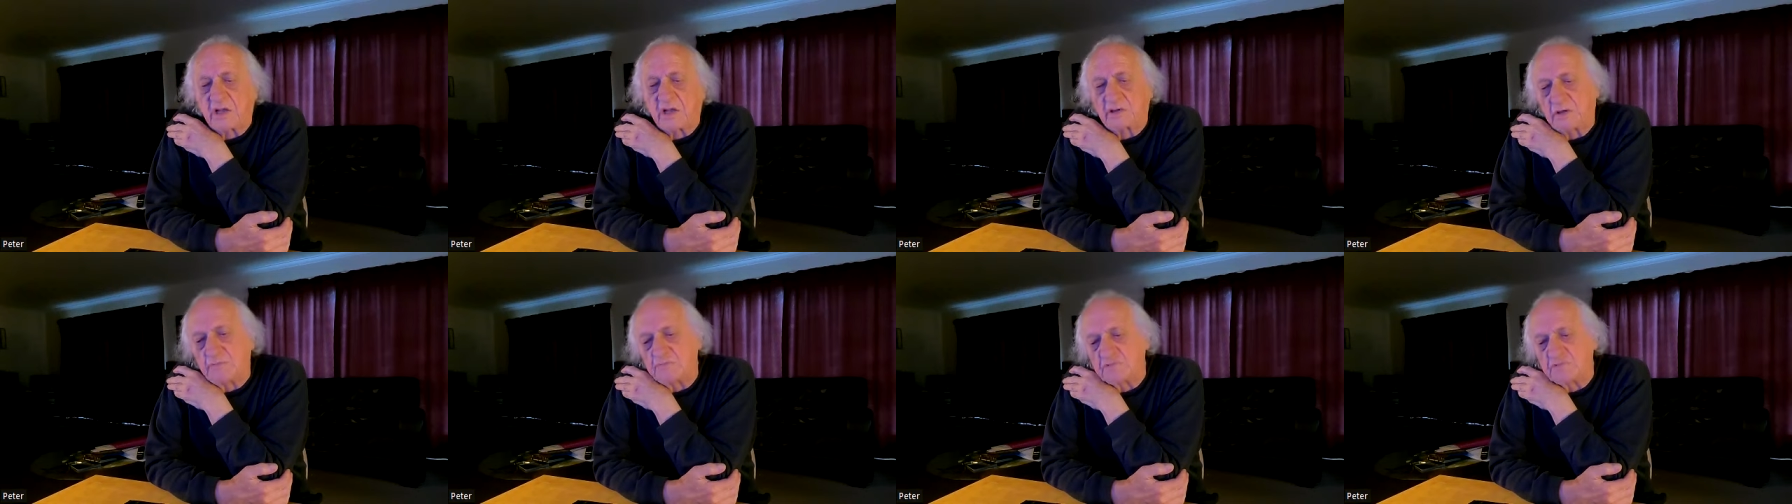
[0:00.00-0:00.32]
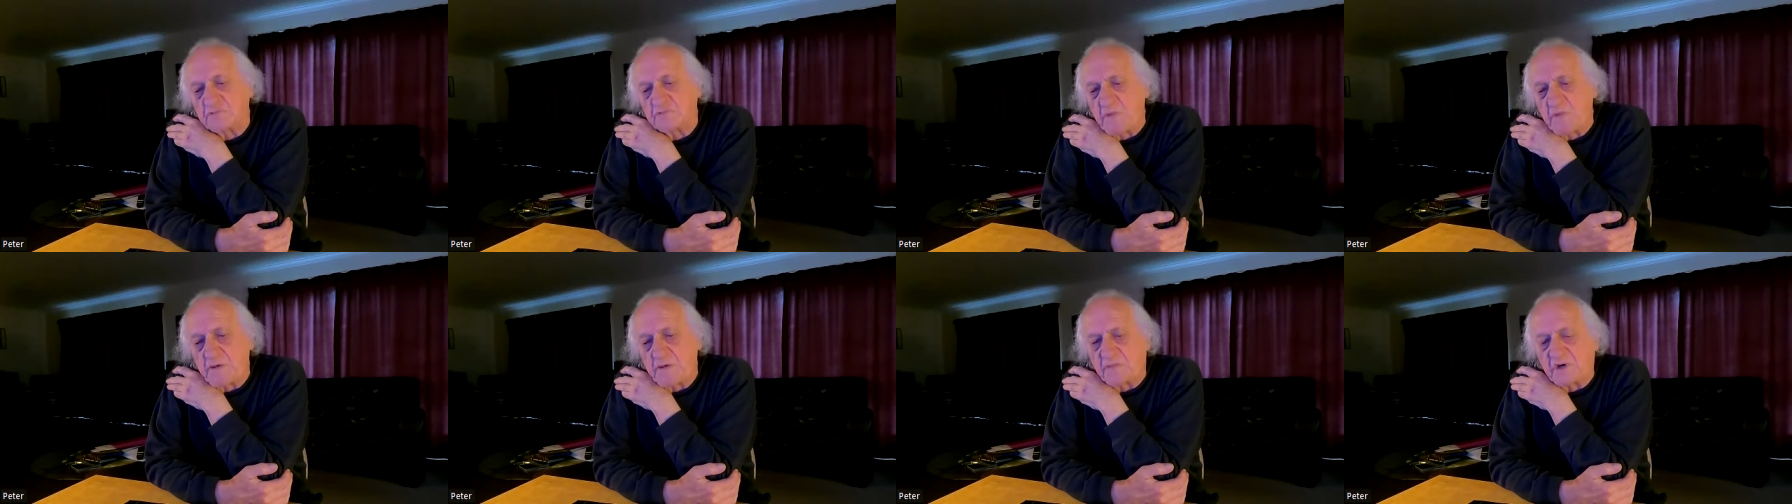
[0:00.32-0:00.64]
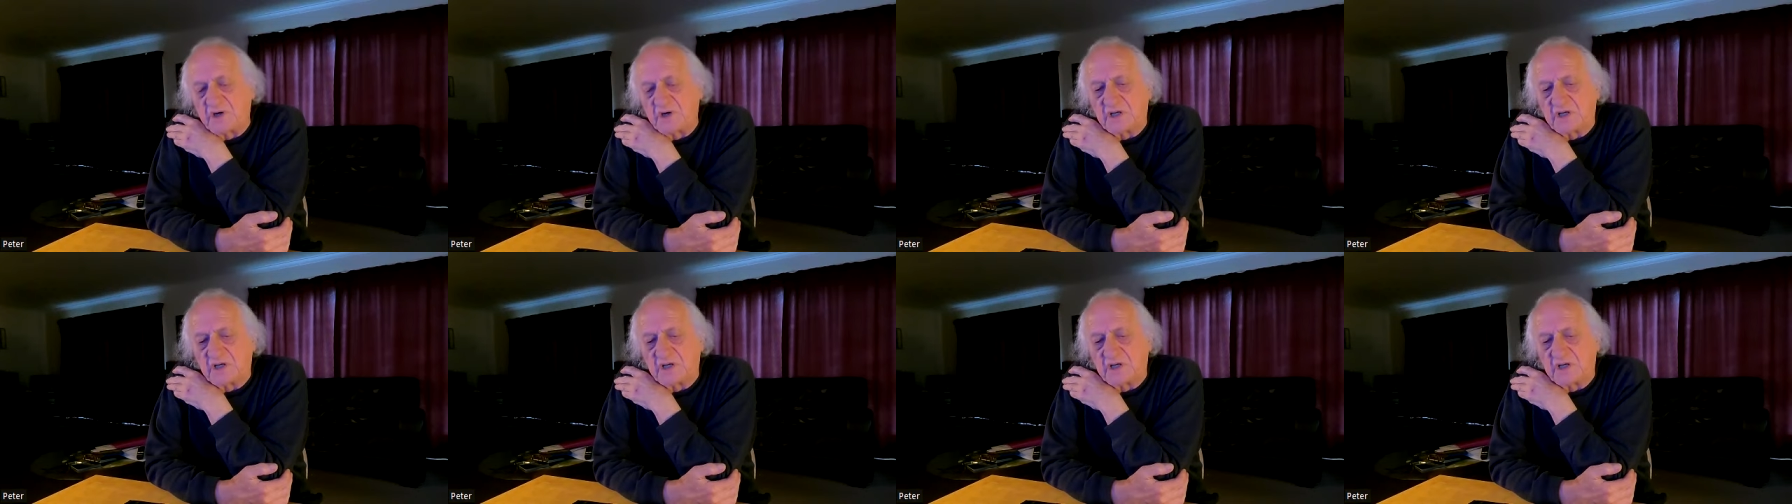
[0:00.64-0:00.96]
Memory
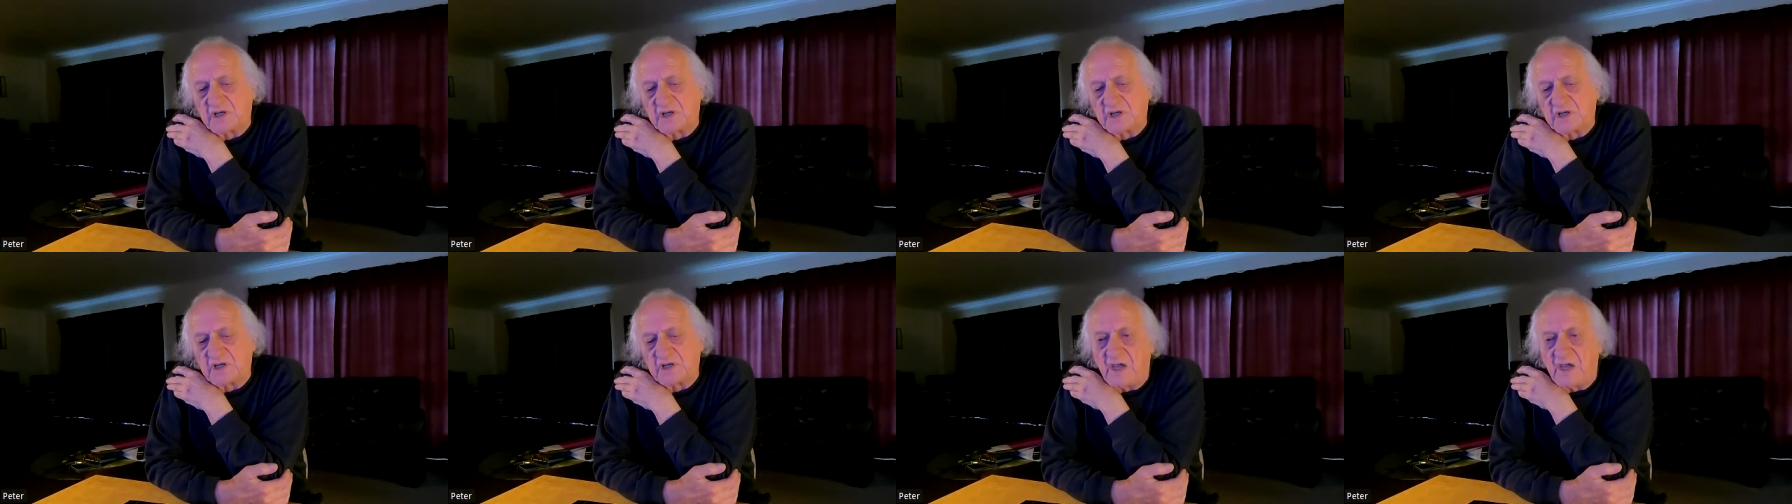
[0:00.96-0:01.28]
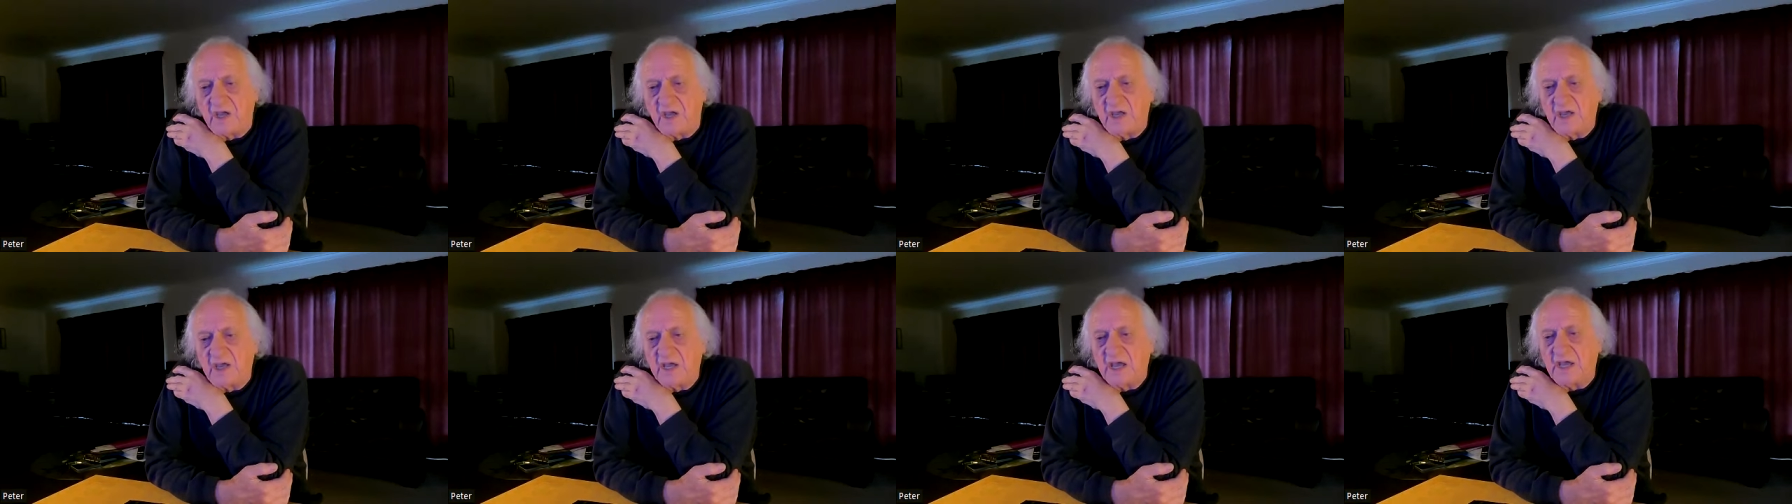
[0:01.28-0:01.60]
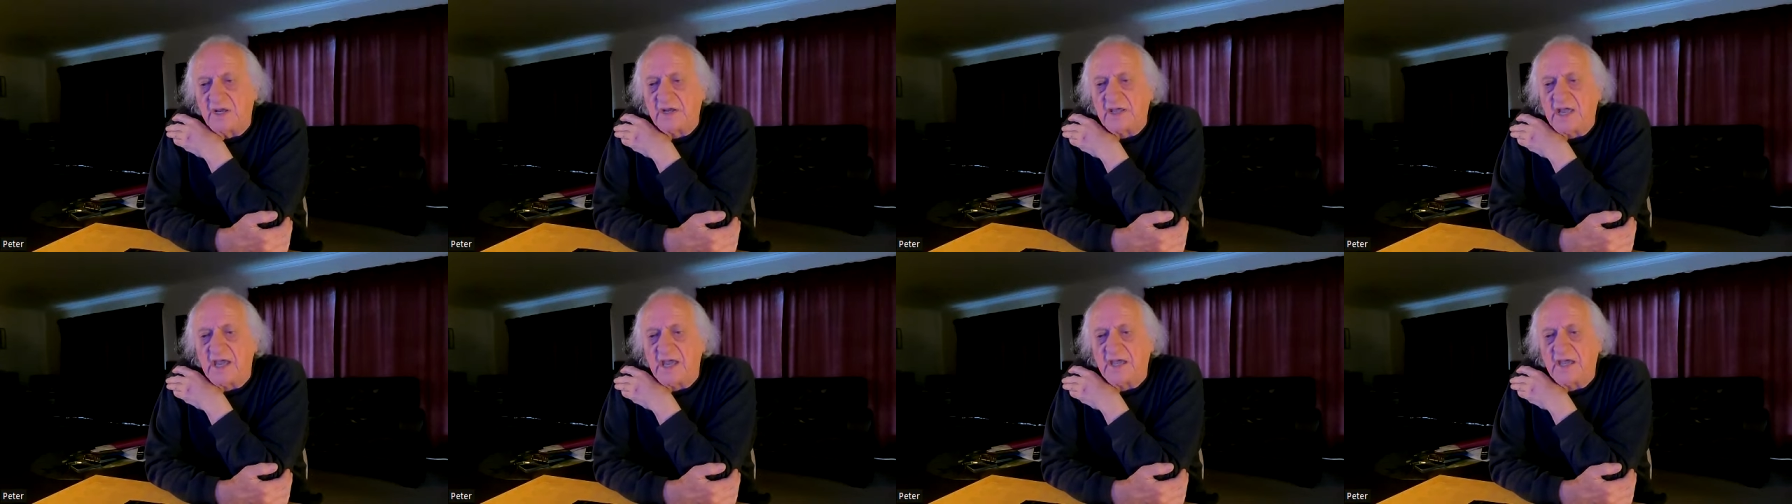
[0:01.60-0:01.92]
Lab
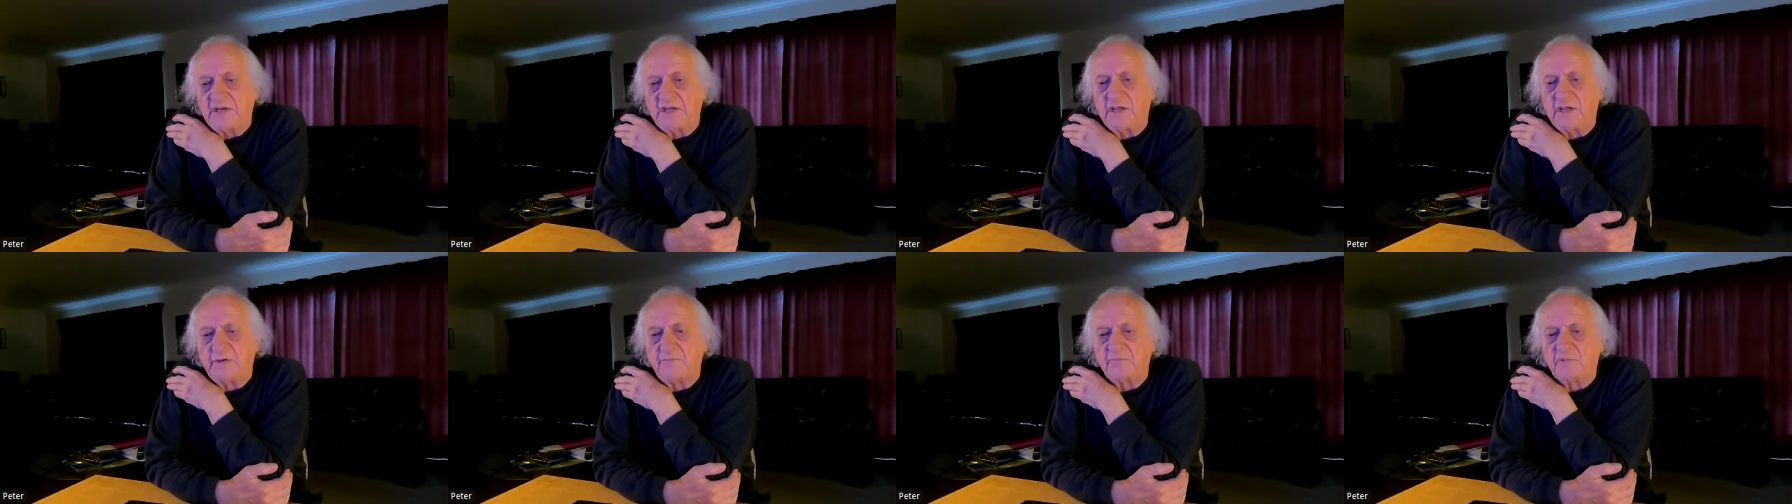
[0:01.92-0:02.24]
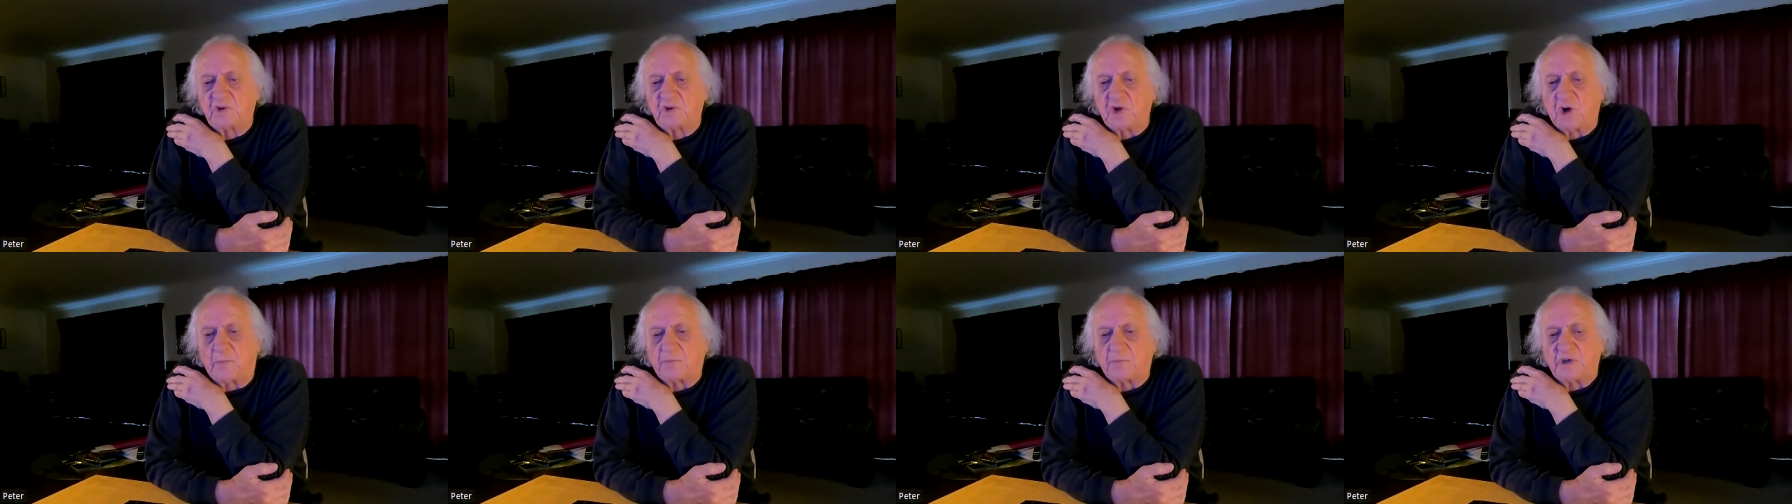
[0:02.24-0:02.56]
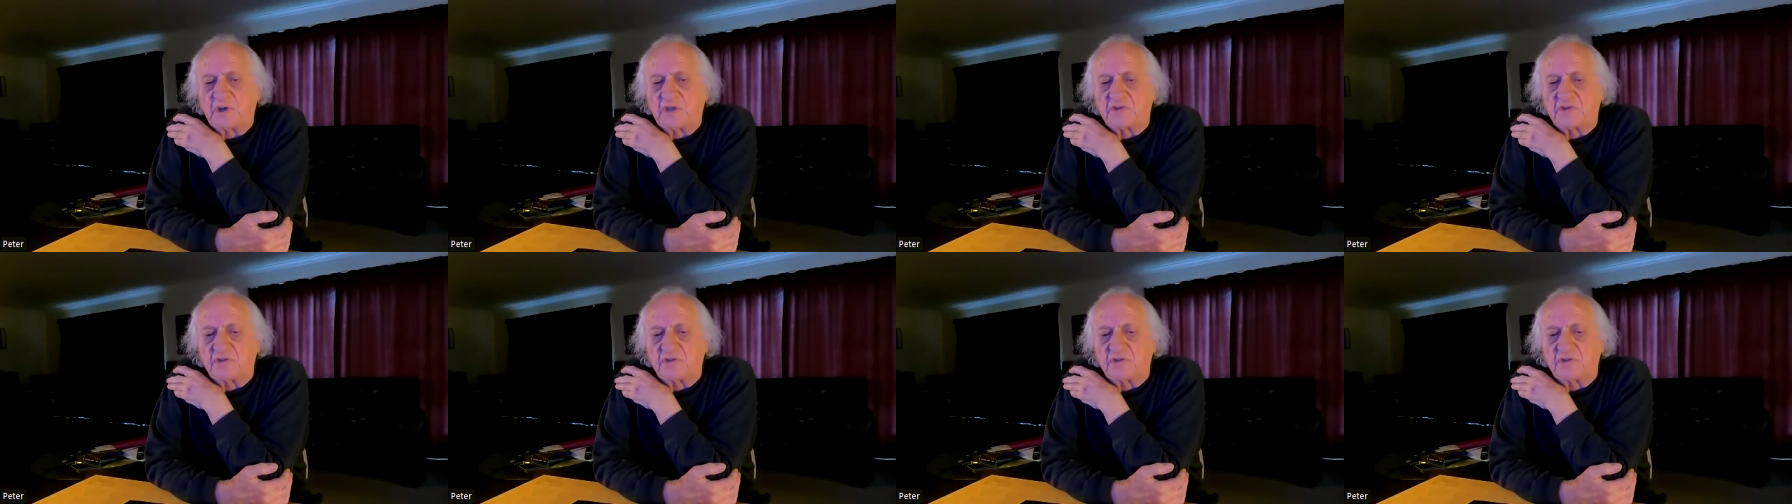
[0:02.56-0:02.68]
and had him copy